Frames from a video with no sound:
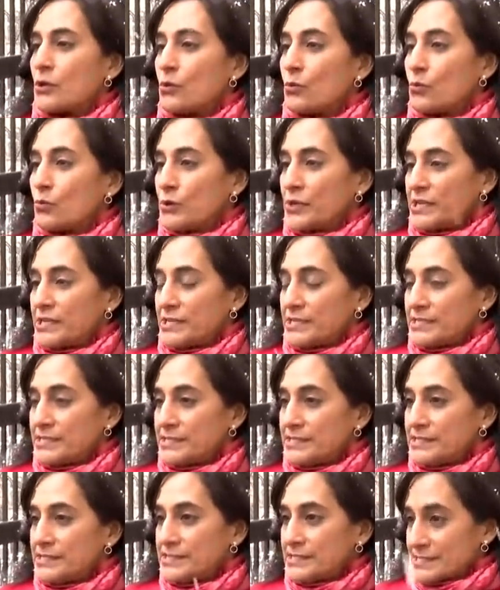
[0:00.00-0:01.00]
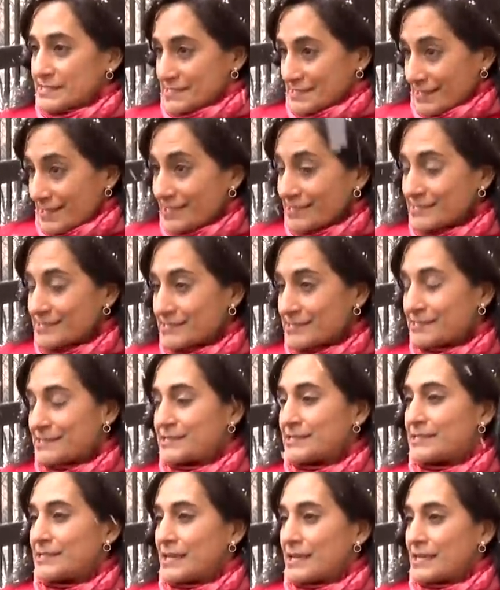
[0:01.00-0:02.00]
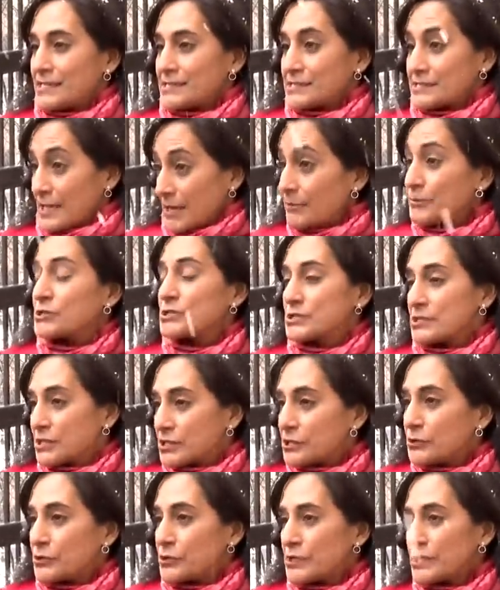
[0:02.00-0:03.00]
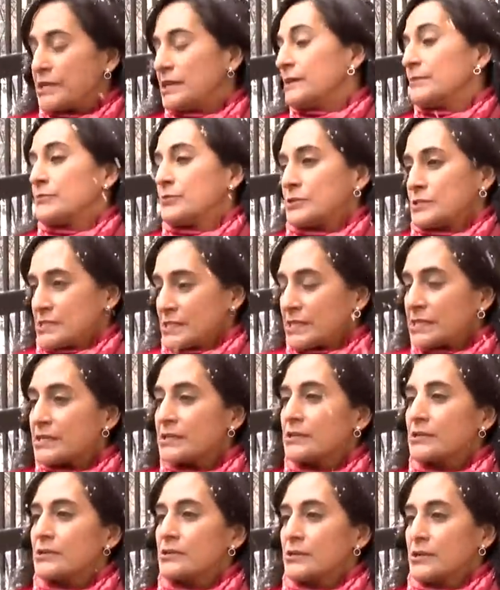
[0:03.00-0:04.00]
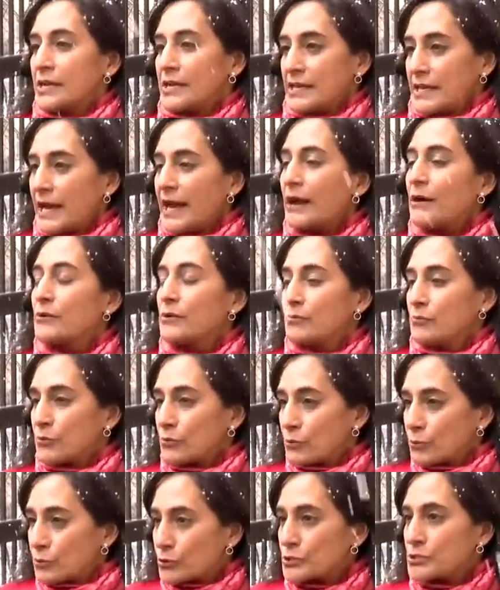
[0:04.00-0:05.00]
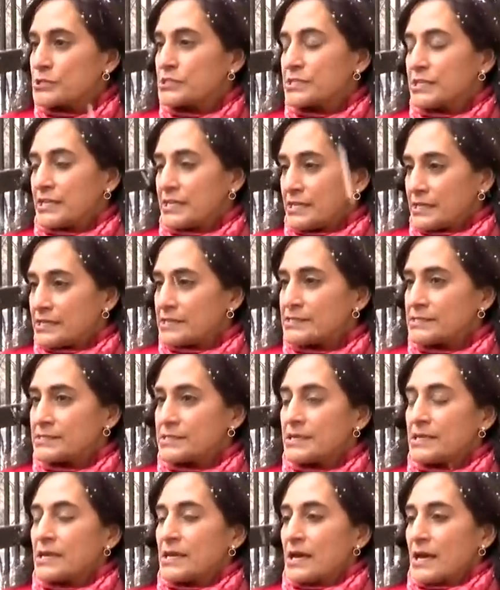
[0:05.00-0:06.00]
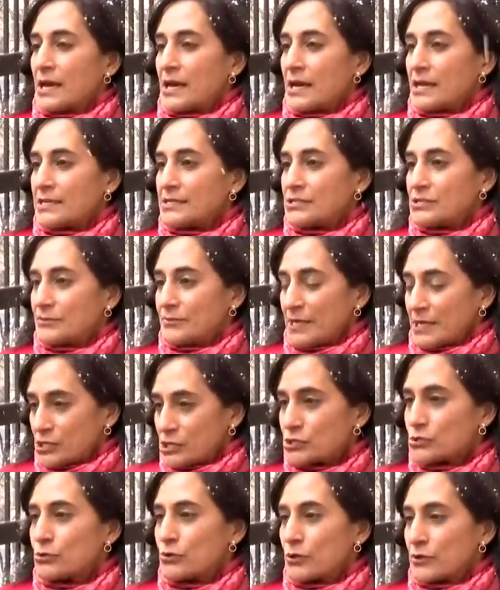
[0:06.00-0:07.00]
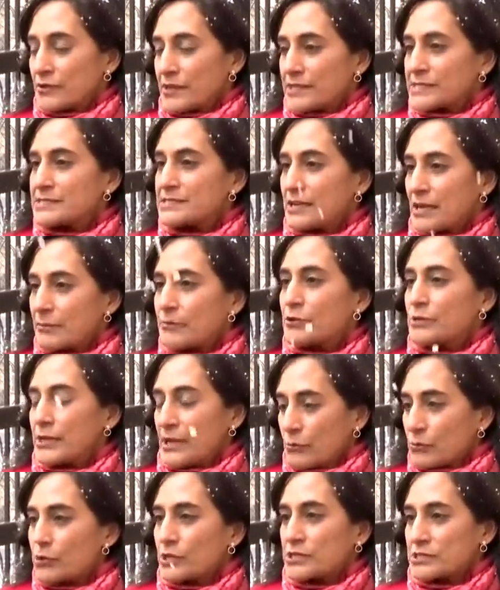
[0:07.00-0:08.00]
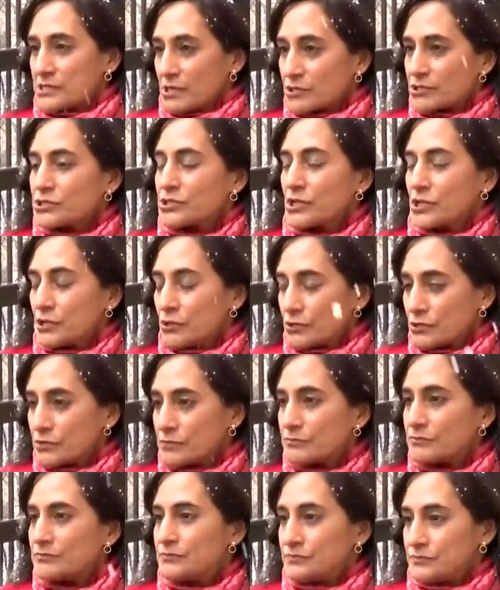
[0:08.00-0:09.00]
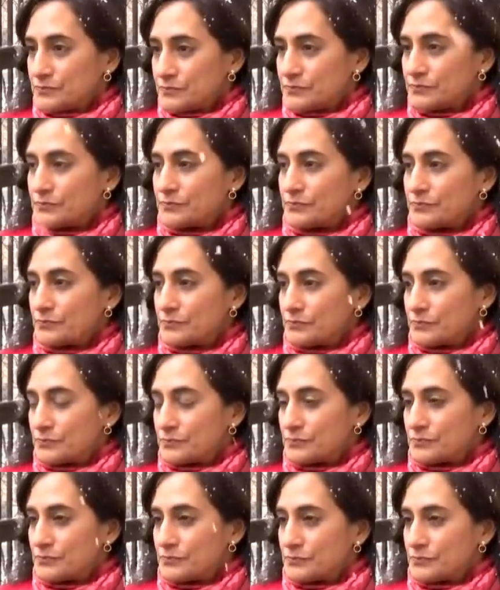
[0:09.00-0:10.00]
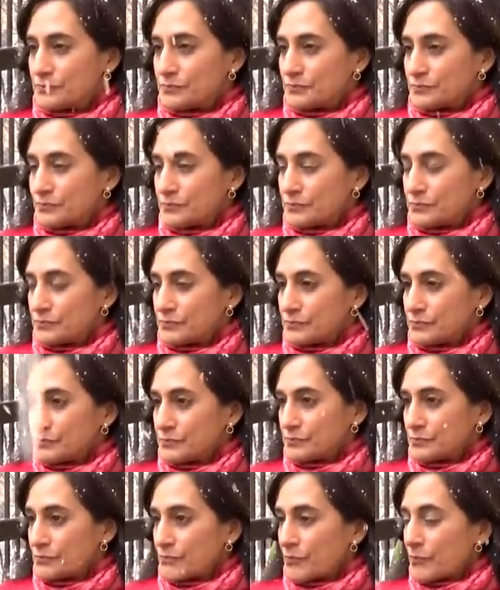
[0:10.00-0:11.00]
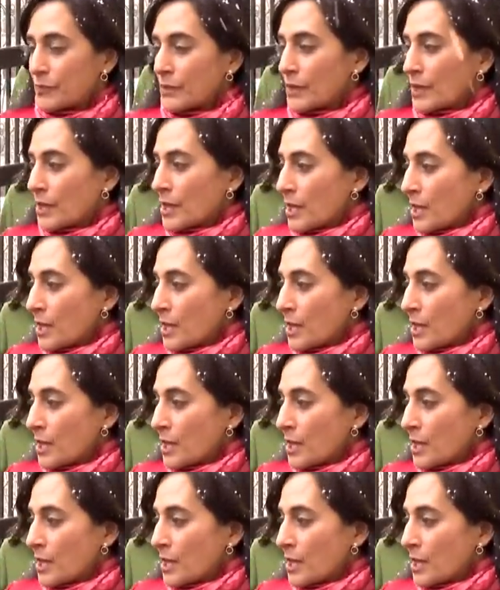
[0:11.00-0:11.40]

We discussed uh, cybersecurity in particular and how important it is uh, to make sure that cyber networks are secure. So, did you discuss lethal weapons in the meeting today?